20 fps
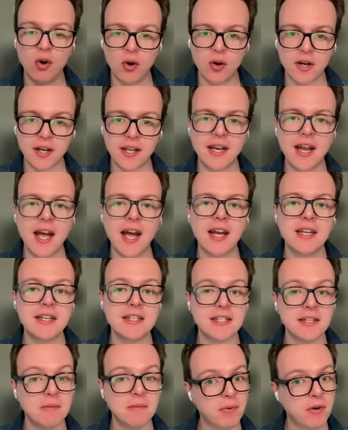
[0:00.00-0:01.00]

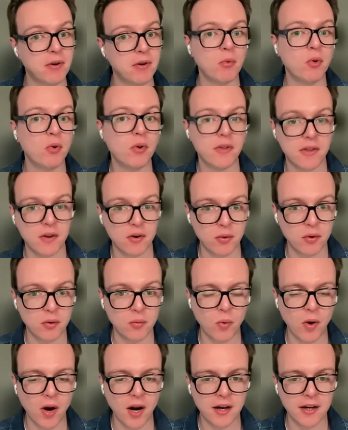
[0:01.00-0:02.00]
organise and promote their
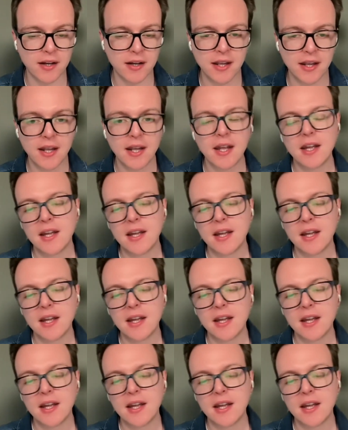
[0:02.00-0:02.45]
own work,